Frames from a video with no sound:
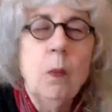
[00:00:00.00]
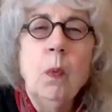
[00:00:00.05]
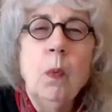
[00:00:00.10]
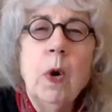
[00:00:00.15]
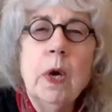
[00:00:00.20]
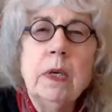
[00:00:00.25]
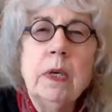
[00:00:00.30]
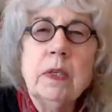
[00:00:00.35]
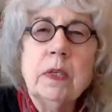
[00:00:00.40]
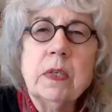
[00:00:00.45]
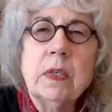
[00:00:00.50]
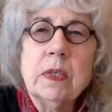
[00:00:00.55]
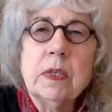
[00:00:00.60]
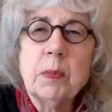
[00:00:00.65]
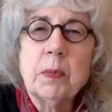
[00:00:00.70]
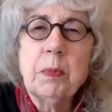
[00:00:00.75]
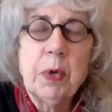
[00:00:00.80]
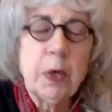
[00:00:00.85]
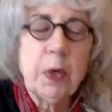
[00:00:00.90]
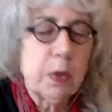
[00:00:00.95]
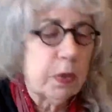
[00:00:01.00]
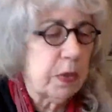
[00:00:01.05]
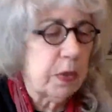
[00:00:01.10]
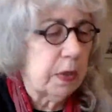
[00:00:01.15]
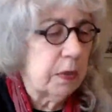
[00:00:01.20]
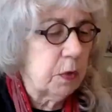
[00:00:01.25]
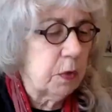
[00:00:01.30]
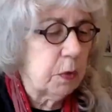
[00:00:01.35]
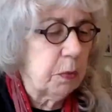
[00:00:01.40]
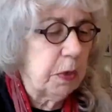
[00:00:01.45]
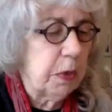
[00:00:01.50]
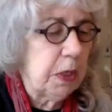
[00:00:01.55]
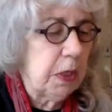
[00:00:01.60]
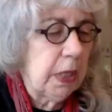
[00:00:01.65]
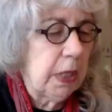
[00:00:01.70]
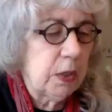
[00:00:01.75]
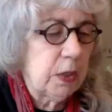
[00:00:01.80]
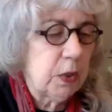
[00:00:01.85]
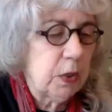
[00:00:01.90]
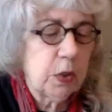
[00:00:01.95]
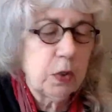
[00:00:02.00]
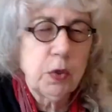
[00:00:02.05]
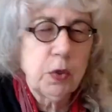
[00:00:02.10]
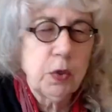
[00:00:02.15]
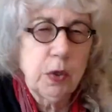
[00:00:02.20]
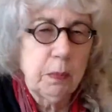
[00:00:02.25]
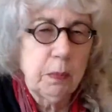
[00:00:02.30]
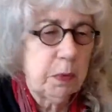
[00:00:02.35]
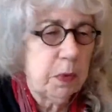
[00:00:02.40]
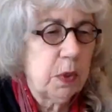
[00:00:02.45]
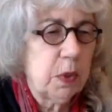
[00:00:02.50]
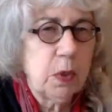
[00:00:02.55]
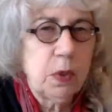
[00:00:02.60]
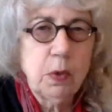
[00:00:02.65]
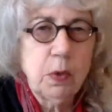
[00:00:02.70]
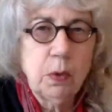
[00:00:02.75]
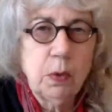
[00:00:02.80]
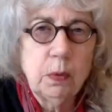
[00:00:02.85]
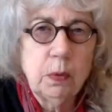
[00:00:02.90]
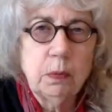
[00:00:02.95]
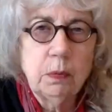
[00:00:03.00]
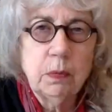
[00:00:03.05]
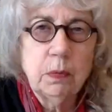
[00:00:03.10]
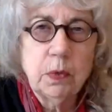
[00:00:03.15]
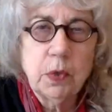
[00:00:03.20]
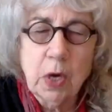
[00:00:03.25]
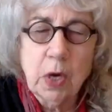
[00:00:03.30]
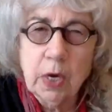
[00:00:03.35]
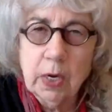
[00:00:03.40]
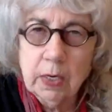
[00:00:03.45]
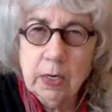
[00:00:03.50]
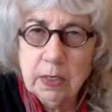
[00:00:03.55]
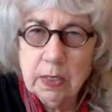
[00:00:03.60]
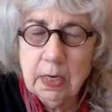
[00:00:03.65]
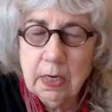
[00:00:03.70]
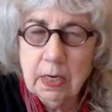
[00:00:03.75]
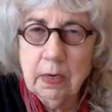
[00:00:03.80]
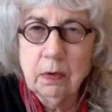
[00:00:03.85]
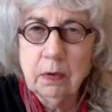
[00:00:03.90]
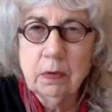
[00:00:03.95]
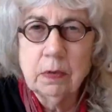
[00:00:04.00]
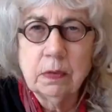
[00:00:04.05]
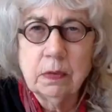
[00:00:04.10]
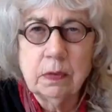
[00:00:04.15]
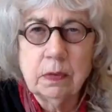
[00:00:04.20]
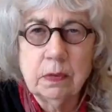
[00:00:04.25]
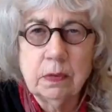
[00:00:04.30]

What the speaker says: What is this person's relationship to you? Jot it down.